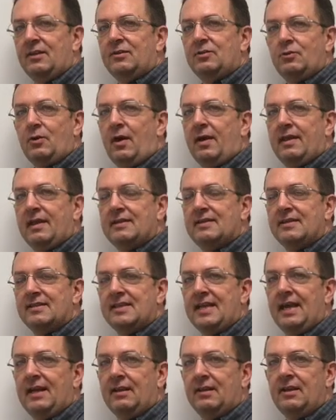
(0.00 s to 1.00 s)
and draw that to
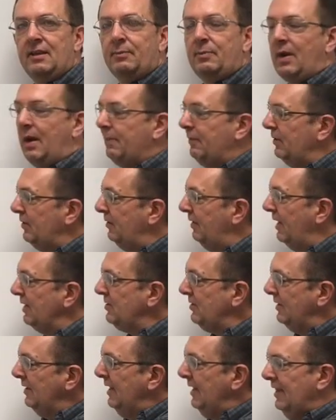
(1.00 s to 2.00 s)
scale in the proper
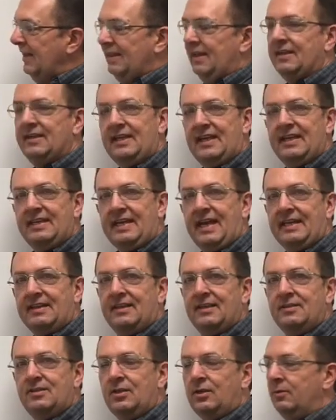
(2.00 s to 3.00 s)
direction, then connect
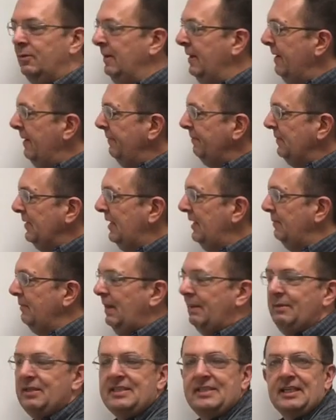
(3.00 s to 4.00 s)
the two, you get
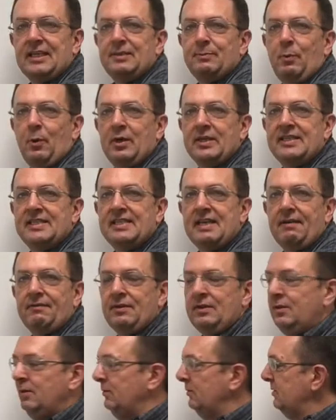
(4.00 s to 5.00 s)
maybe
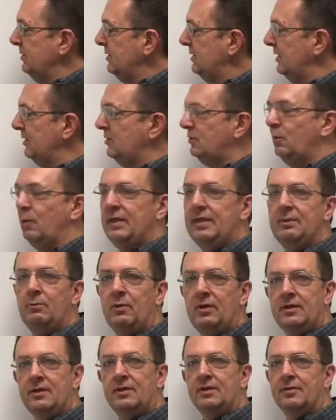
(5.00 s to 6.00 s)
6.7 newtons at
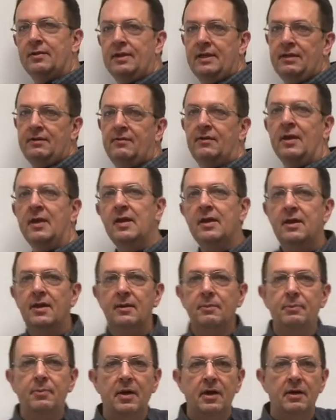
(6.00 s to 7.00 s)
21 degrees
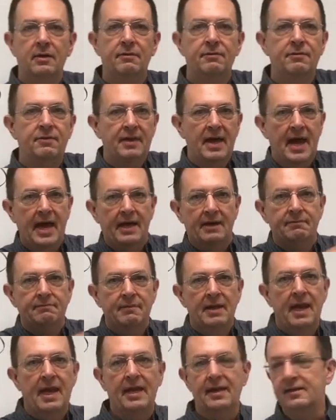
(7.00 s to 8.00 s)
above that
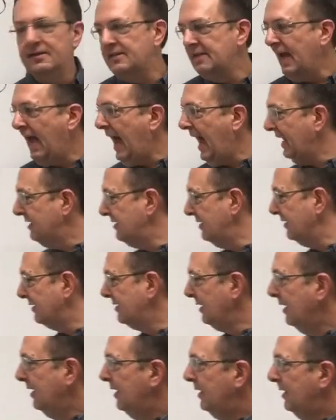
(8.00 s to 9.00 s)

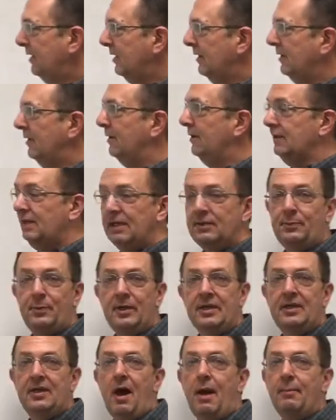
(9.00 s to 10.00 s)
x-axis. It gets
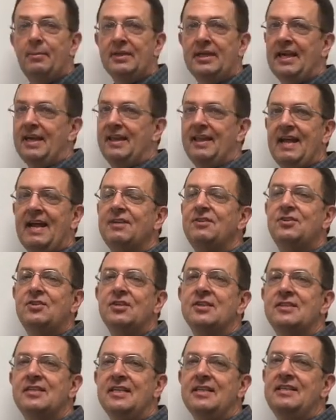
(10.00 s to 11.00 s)
pretty complicated, and that's
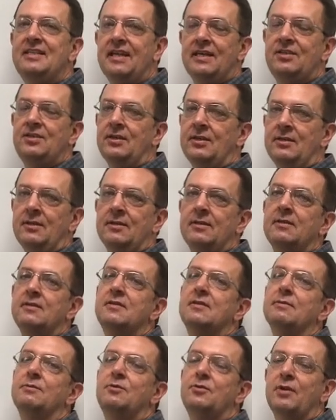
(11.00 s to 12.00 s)
just addition.
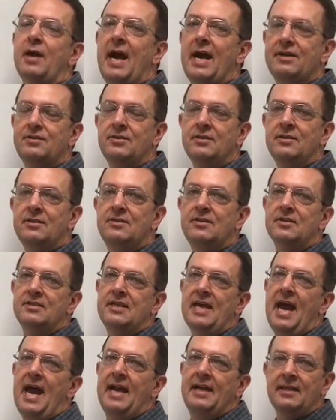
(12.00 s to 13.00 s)
Subtraction is just
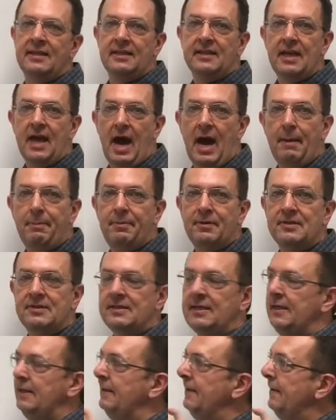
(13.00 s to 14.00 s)
adding the
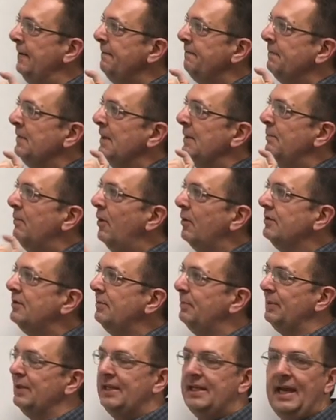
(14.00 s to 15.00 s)
opposite.
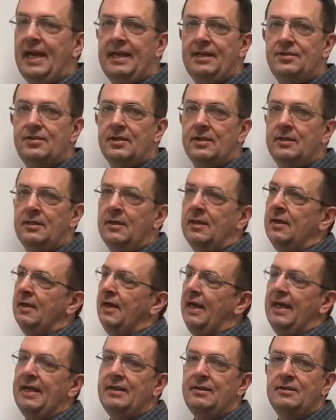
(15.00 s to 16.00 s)
Multiplication
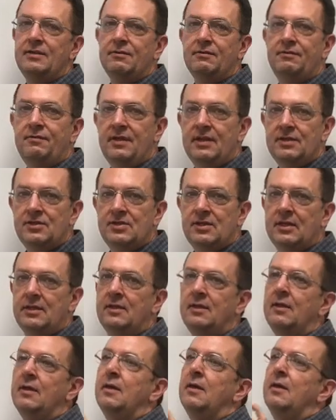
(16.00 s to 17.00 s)
and
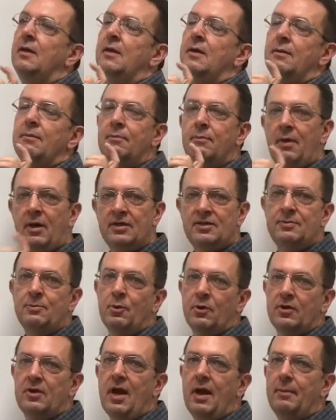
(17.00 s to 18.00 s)
division, much
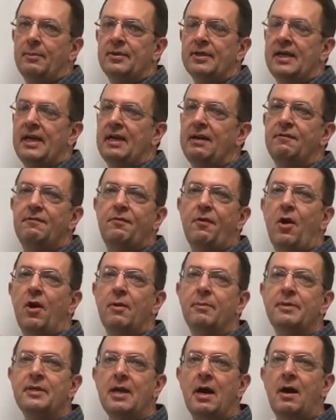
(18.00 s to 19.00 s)
more complicated, far
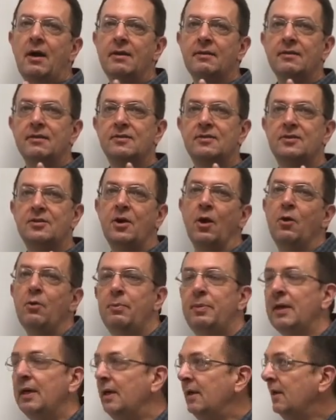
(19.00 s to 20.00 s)
beyond the
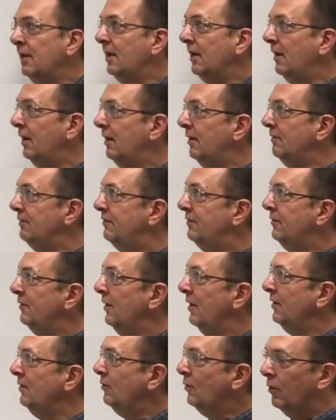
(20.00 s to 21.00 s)
scope of
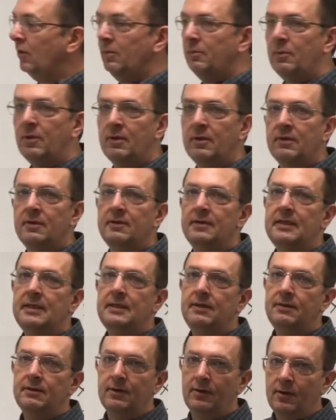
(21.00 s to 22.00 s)
a normal
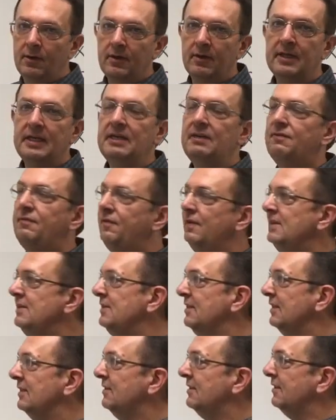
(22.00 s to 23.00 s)
early
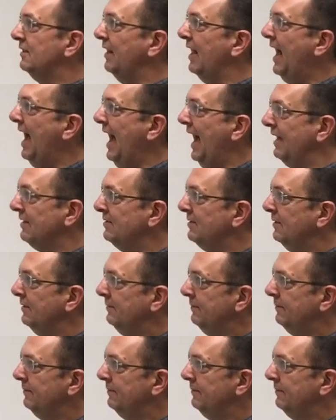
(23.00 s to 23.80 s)
physics class.